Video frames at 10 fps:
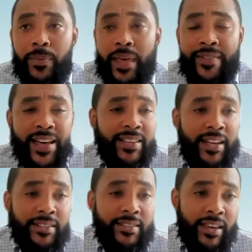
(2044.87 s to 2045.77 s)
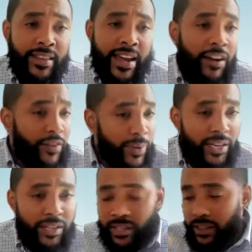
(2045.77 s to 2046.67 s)
And that's not to say that every
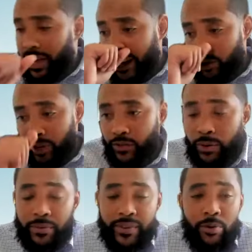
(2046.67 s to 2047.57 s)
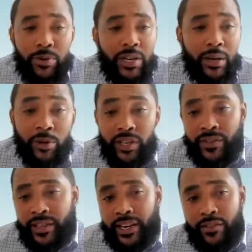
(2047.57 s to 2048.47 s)
patient had a transformative outcome or
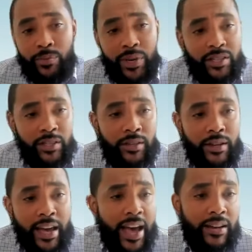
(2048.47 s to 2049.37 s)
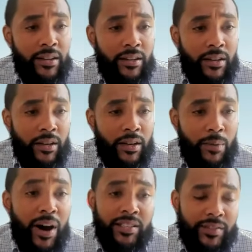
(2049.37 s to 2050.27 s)
even that every patient had a
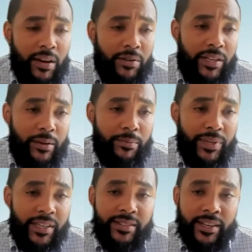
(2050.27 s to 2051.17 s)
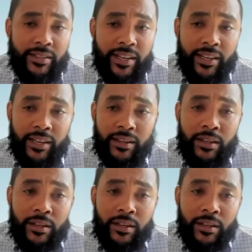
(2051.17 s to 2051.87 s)
positive outcome, because they didn't.